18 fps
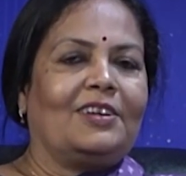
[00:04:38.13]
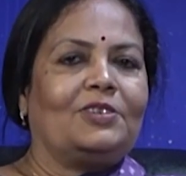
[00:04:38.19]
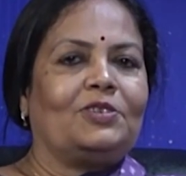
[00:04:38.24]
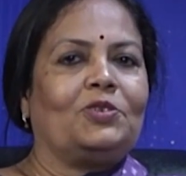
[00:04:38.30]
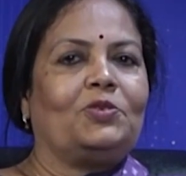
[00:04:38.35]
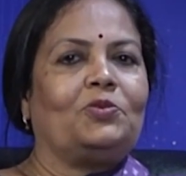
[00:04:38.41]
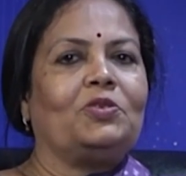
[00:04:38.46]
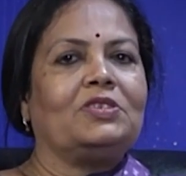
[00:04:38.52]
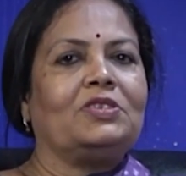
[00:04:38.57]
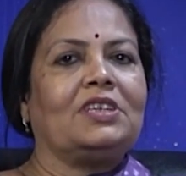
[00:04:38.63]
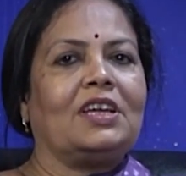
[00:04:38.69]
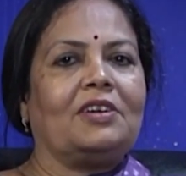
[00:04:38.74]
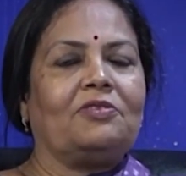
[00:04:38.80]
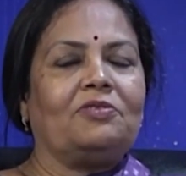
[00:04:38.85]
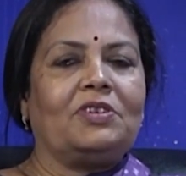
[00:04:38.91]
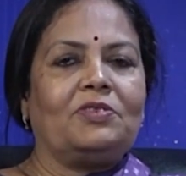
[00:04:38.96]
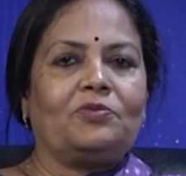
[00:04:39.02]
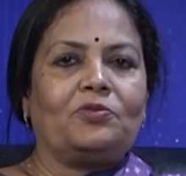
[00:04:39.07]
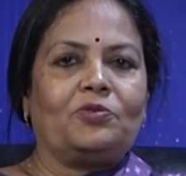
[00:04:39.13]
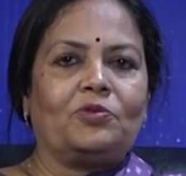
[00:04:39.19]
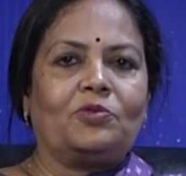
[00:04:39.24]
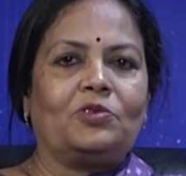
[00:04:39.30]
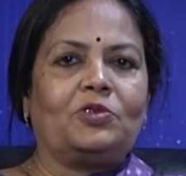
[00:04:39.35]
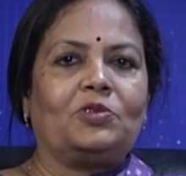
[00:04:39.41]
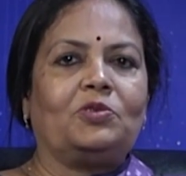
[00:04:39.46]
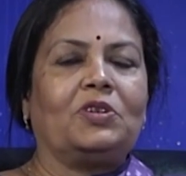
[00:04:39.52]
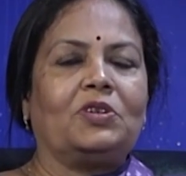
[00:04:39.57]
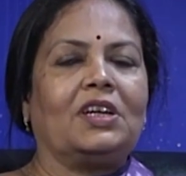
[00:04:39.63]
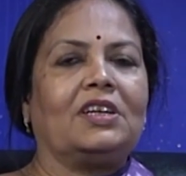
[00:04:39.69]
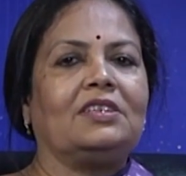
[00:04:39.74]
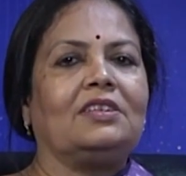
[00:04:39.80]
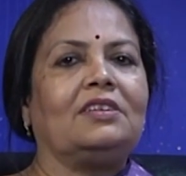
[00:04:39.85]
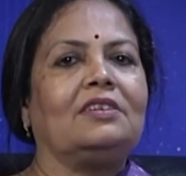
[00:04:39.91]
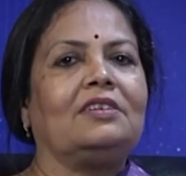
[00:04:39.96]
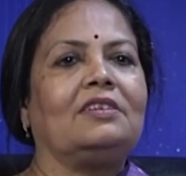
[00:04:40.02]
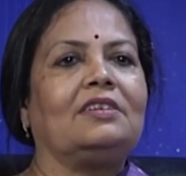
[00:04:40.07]
So it was having food
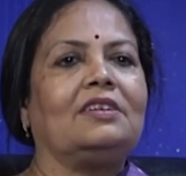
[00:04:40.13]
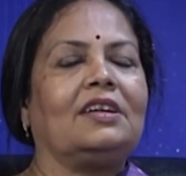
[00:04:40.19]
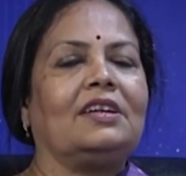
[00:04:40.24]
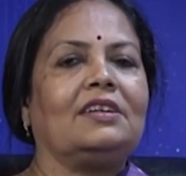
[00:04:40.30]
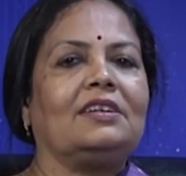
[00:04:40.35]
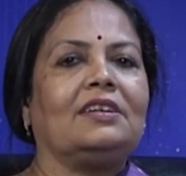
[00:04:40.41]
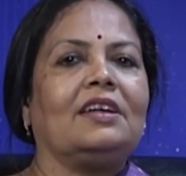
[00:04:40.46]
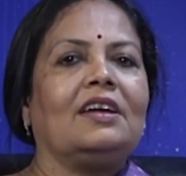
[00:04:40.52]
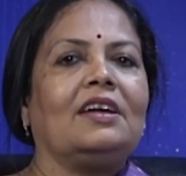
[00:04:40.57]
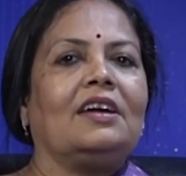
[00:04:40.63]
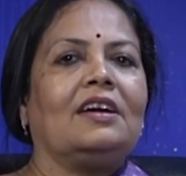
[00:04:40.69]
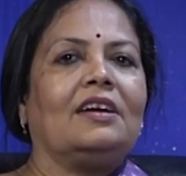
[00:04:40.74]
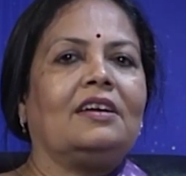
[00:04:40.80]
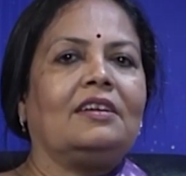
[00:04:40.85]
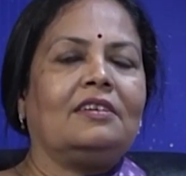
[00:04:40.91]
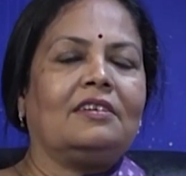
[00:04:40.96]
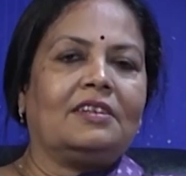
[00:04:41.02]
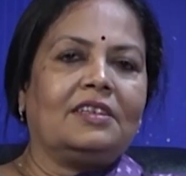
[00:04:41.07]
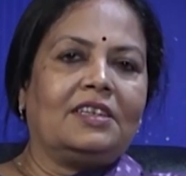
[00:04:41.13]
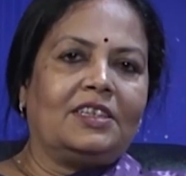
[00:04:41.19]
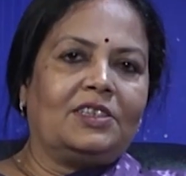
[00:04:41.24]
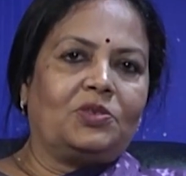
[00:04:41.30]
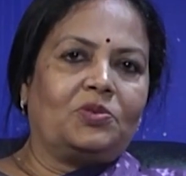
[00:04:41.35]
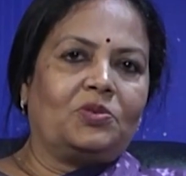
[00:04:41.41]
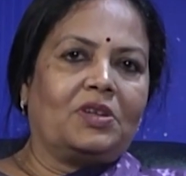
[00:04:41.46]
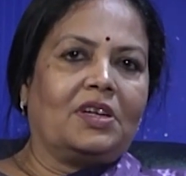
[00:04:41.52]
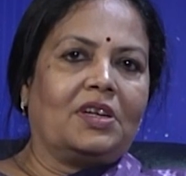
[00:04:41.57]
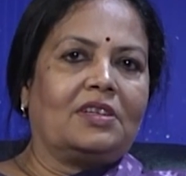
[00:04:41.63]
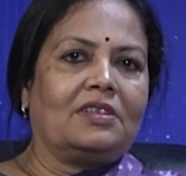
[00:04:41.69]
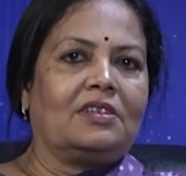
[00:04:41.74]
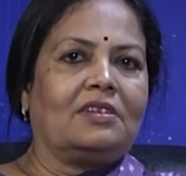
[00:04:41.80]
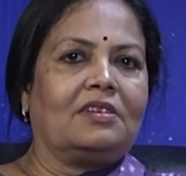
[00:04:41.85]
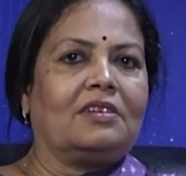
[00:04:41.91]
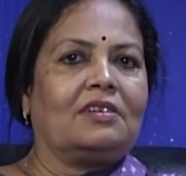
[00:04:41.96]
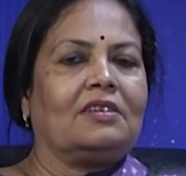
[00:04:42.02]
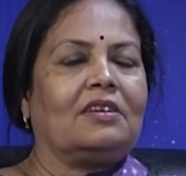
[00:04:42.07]
together and learning
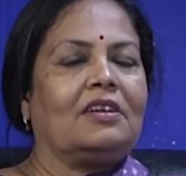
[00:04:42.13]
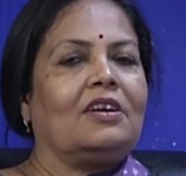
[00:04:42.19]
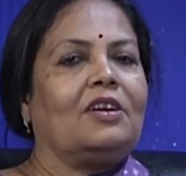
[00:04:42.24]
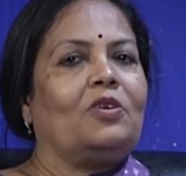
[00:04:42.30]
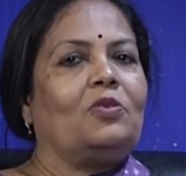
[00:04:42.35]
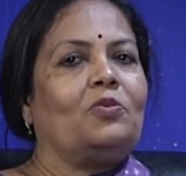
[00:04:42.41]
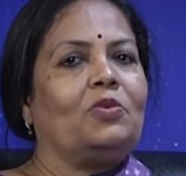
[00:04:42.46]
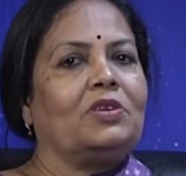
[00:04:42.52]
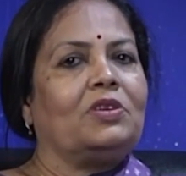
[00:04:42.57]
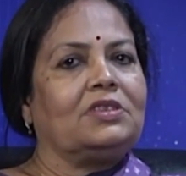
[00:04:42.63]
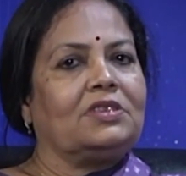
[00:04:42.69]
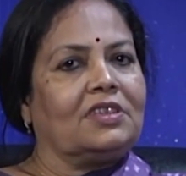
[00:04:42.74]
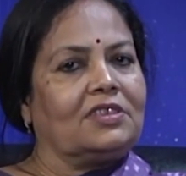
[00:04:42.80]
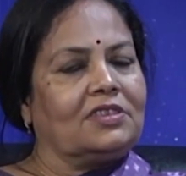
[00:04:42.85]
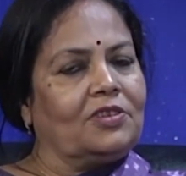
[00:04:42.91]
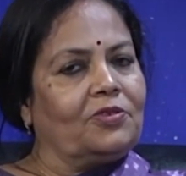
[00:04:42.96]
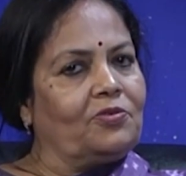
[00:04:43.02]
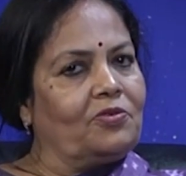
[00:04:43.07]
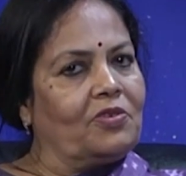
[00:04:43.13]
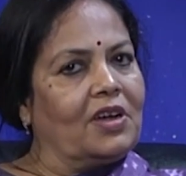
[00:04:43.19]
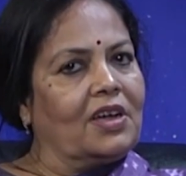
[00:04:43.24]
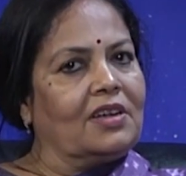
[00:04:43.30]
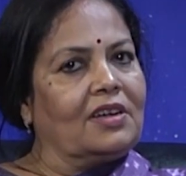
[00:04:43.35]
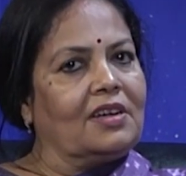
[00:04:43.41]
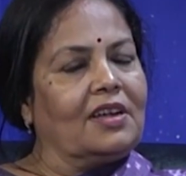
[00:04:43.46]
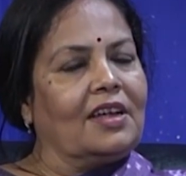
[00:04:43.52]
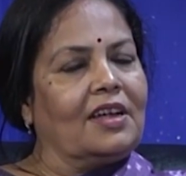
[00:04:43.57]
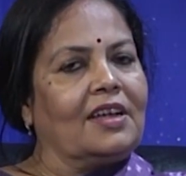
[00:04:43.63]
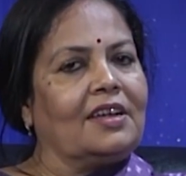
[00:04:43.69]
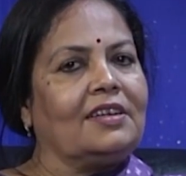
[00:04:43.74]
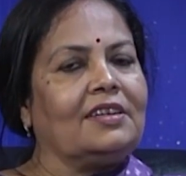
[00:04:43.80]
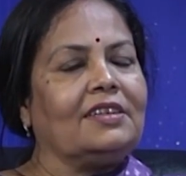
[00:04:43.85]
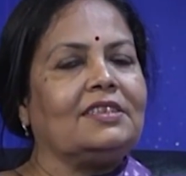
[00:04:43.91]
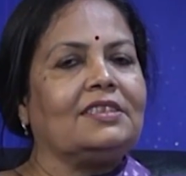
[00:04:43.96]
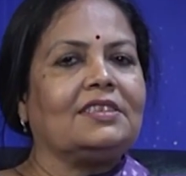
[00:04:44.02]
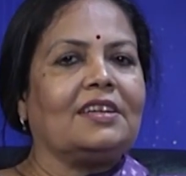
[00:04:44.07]
together was such a fun,
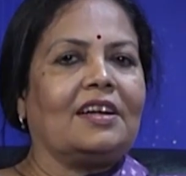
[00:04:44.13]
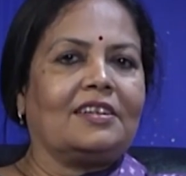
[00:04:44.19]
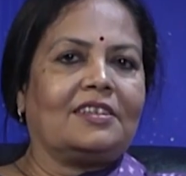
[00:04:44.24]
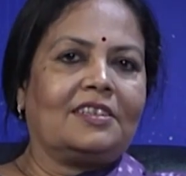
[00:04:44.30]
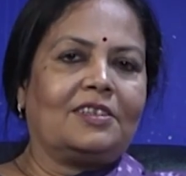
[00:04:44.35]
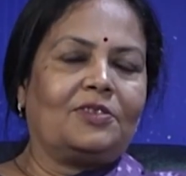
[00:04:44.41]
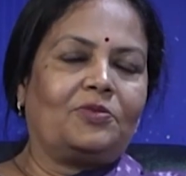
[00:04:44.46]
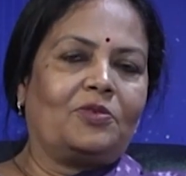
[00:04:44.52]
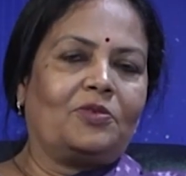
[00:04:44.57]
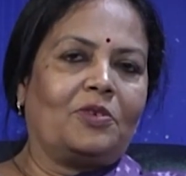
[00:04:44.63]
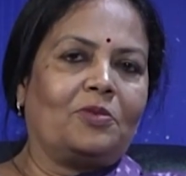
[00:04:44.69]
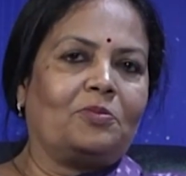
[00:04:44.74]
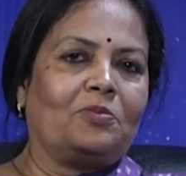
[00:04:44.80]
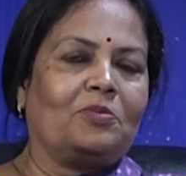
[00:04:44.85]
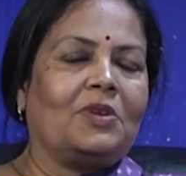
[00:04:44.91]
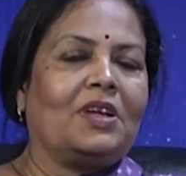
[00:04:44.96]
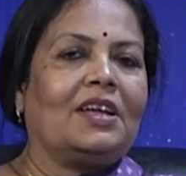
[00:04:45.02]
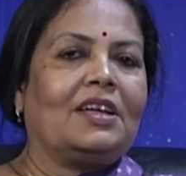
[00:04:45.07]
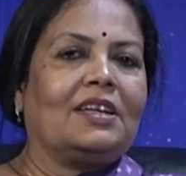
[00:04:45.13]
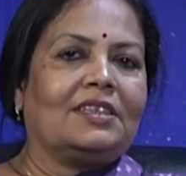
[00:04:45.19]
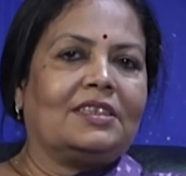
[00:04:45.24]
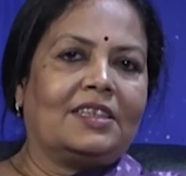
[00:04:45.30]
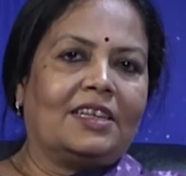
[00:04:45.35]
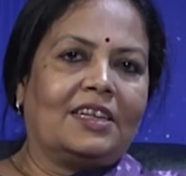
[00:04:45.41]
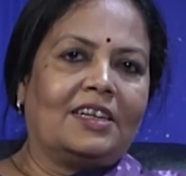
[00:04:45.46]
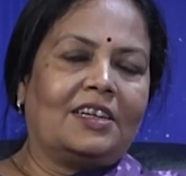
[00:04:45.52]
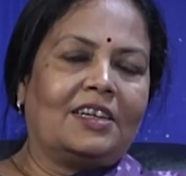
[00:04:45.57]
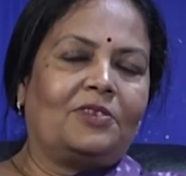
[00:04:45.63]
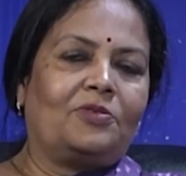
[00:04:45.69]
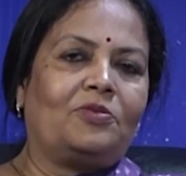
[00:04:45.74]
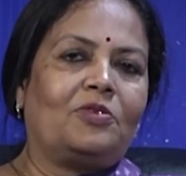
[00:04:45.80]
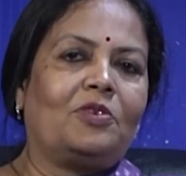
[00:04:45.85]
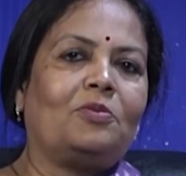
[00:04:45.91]
and it started from there.